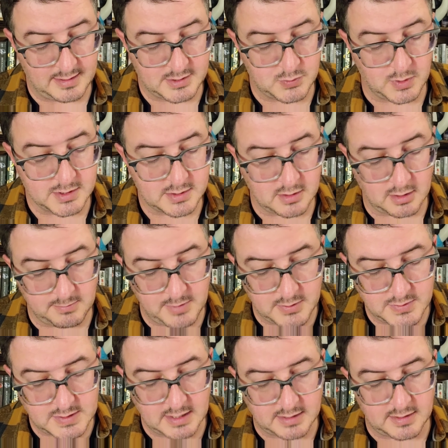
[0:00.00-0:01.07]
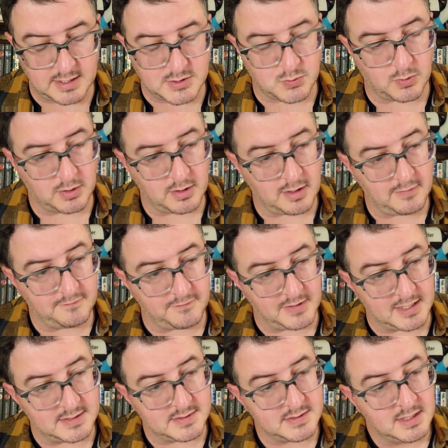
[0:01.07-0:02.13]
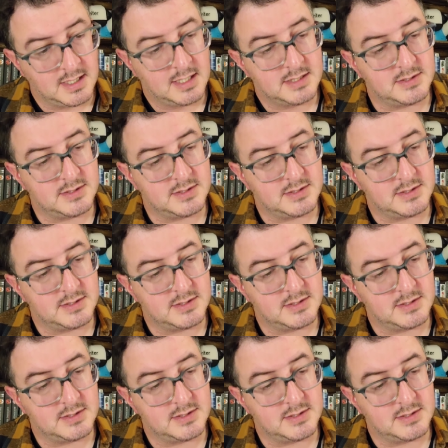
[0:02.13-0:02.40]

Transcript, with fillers: And this wasn't our music, these weren't our friends.